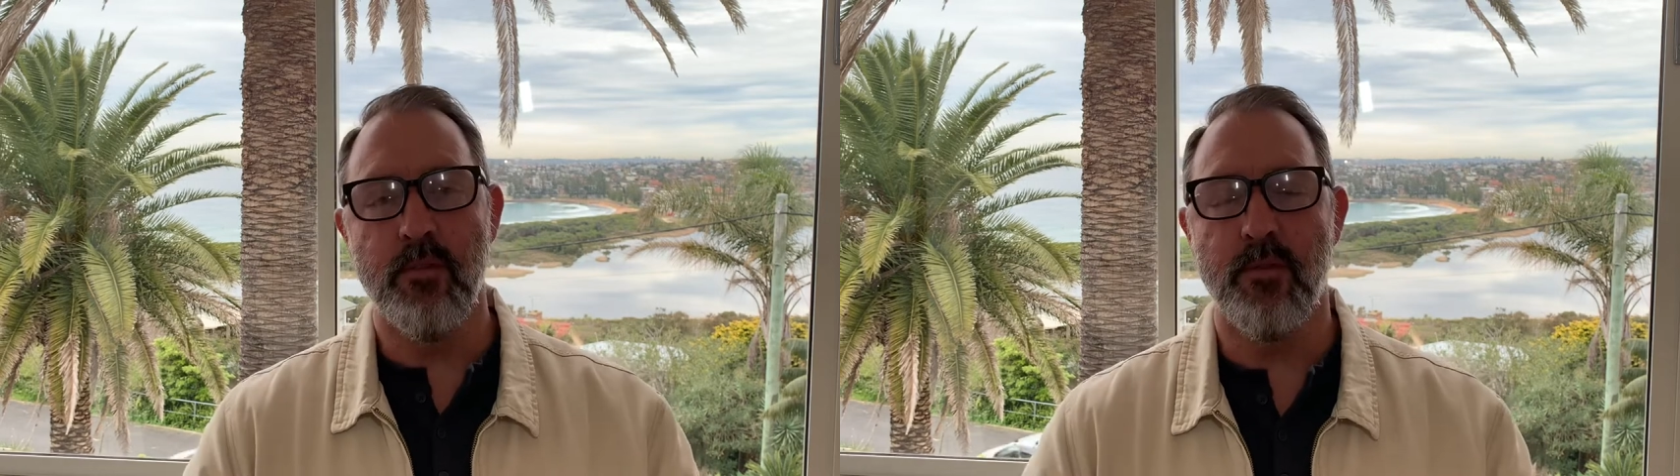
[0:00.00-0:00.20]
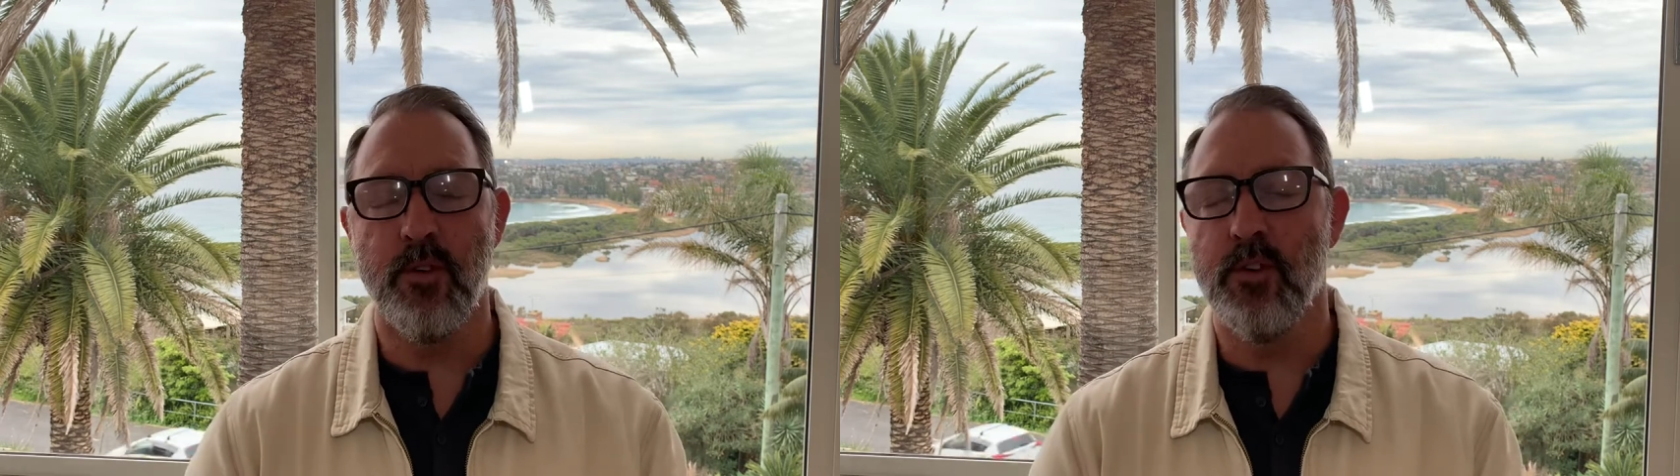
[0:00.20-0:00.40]

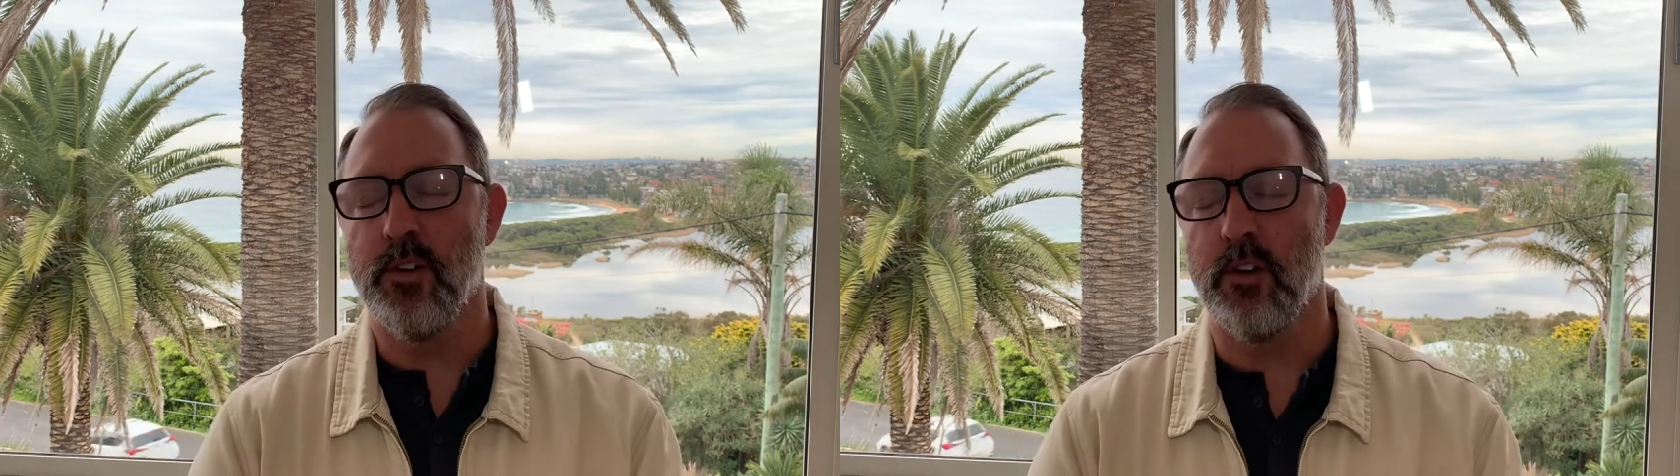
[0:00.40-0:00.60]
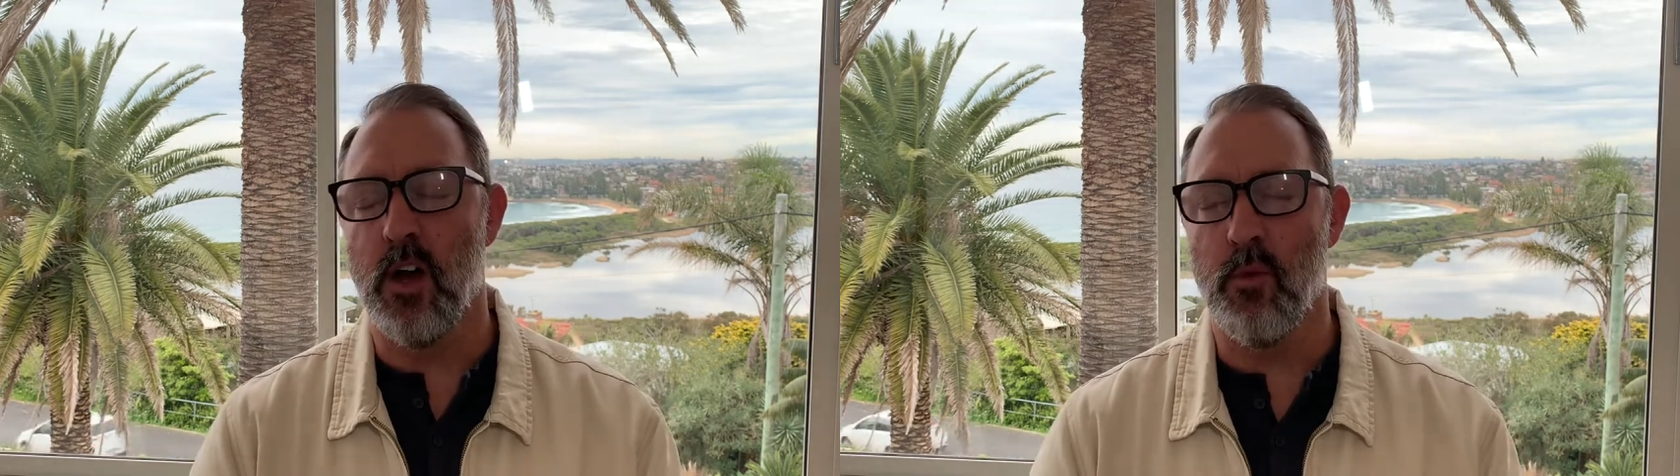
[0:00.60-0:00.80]

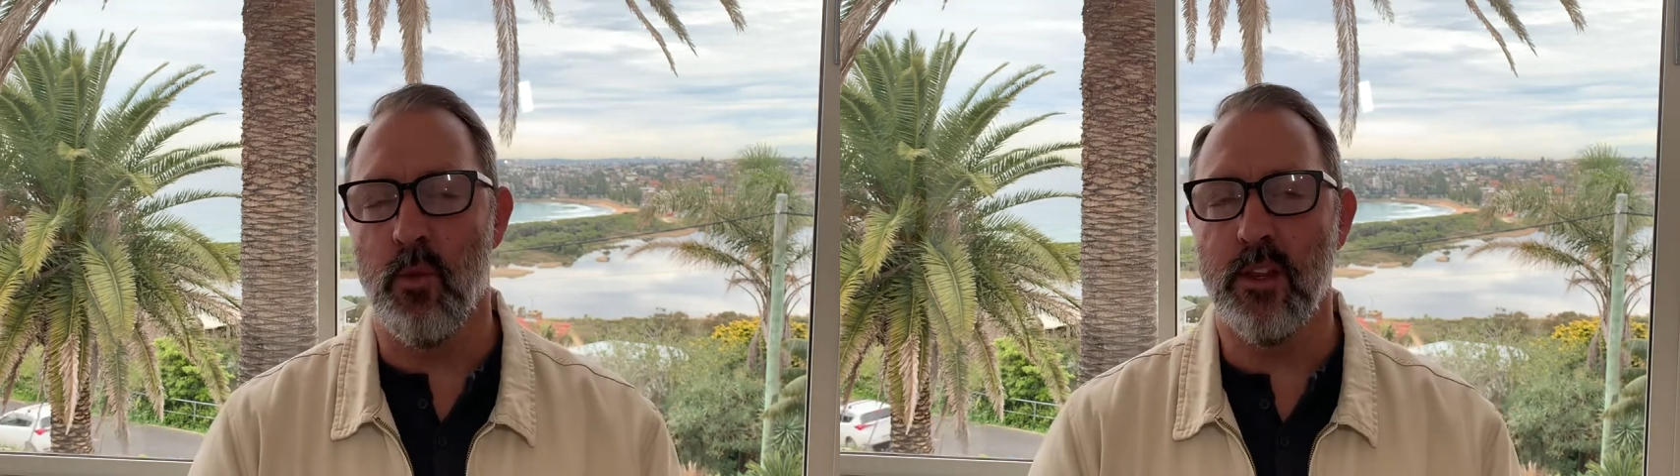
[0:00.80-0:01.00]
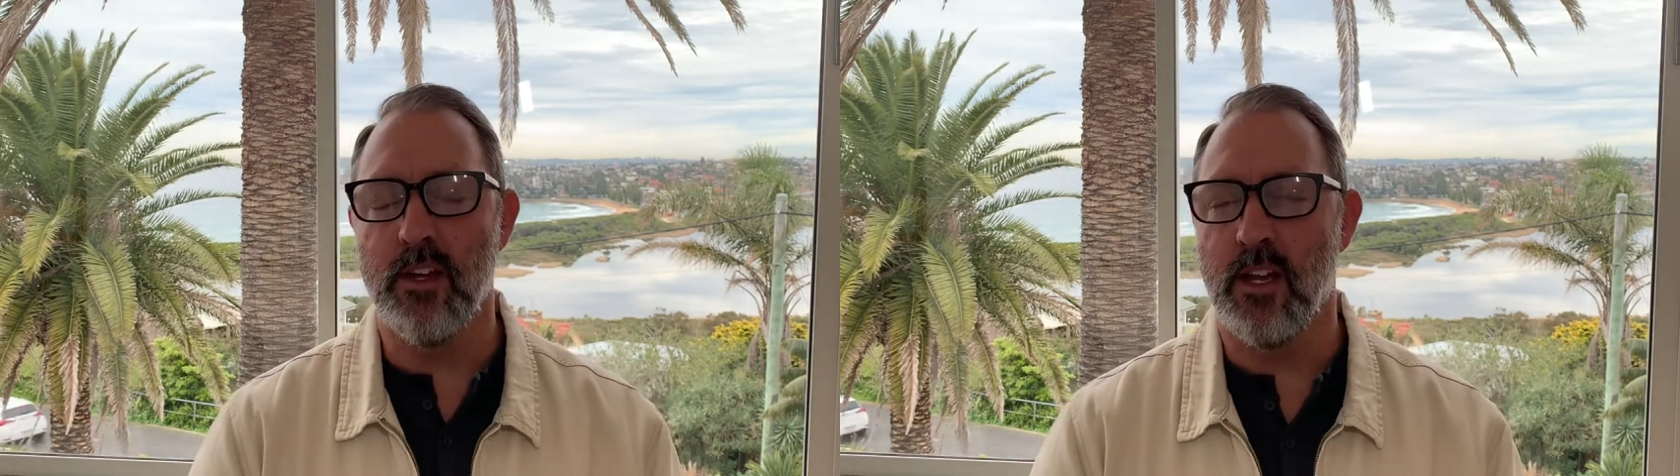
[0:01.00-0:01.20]
further on
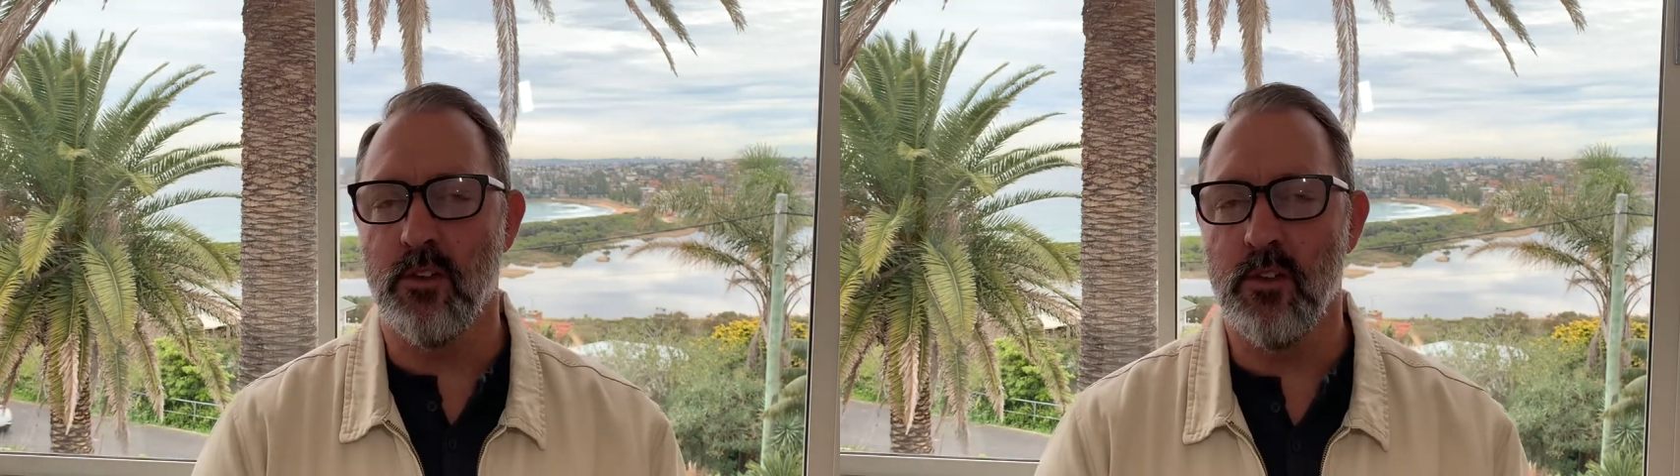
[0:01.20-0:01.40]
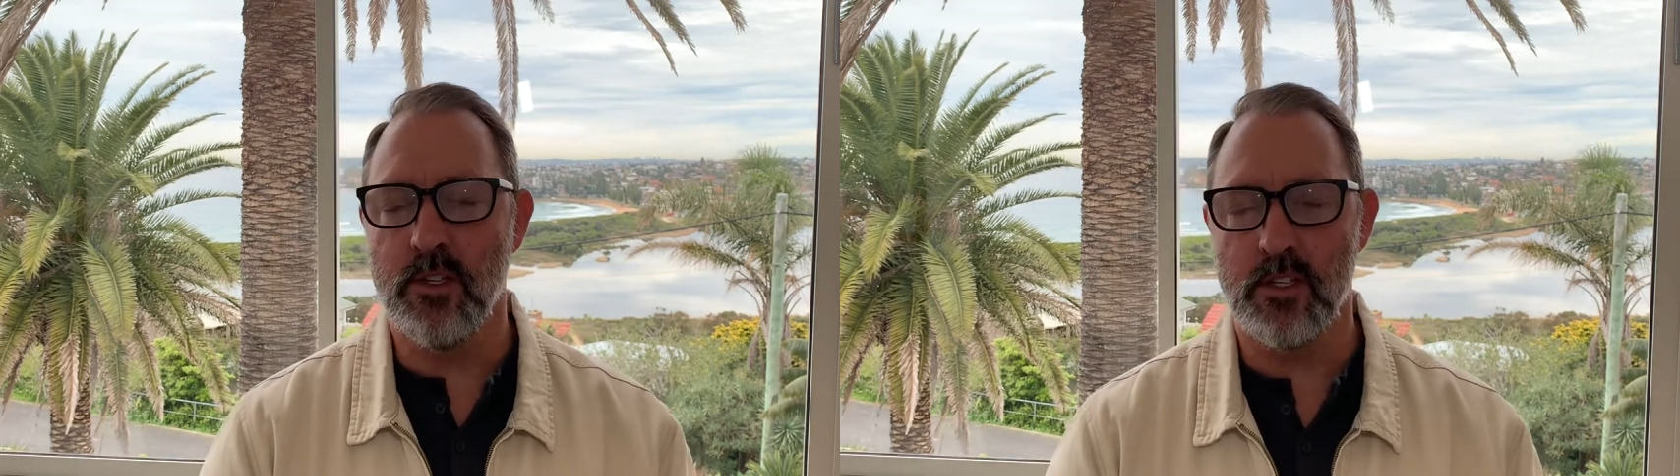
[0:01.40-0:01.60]
what
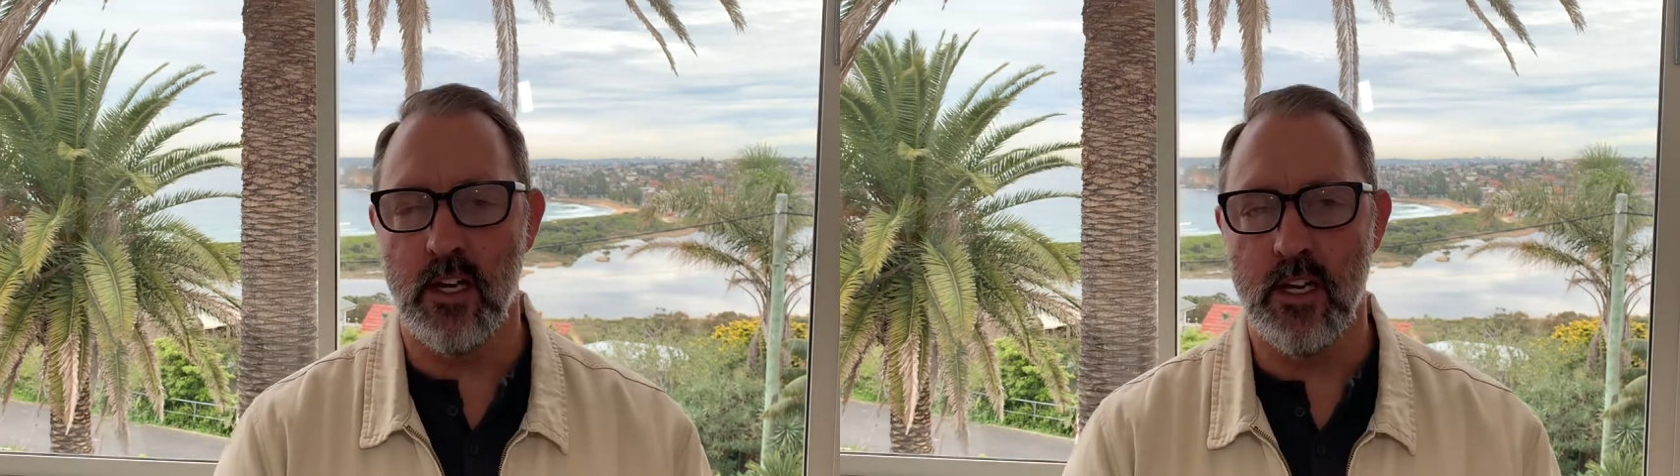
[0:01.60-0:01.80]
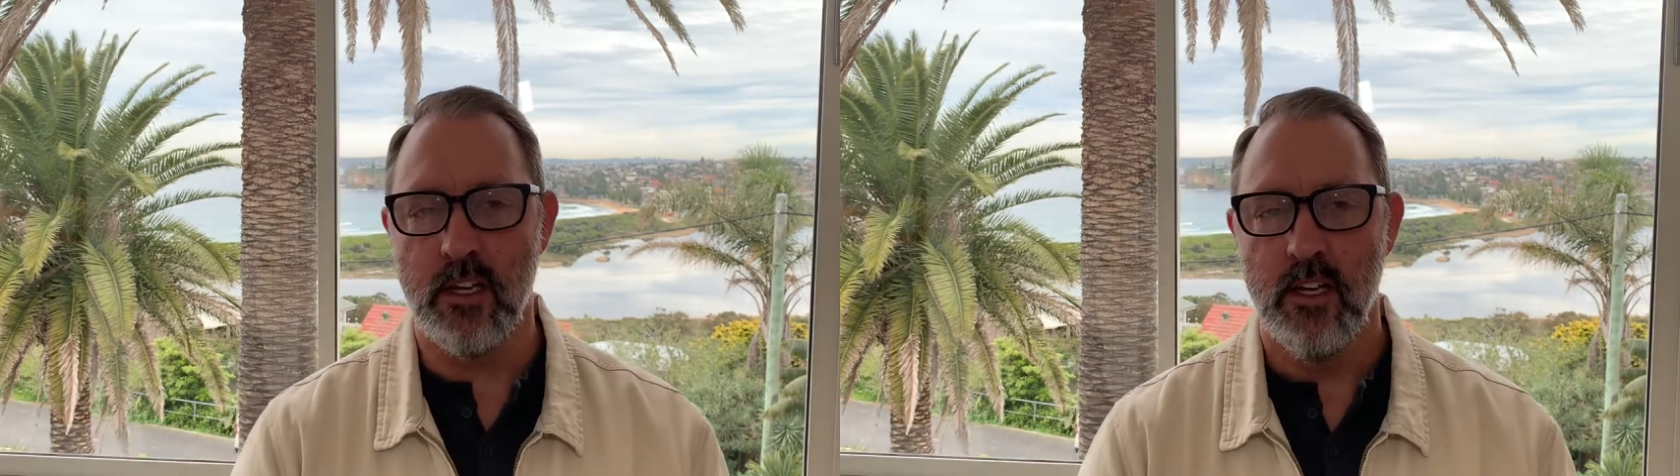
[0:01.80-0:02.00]
that looks
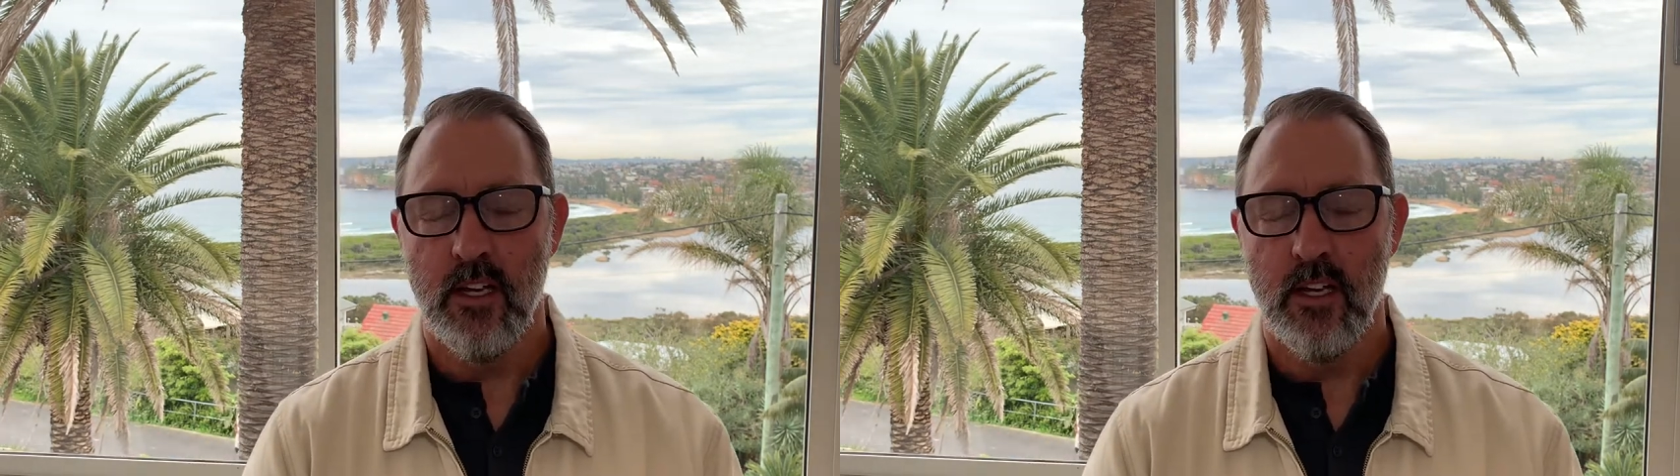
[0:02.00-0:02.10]
like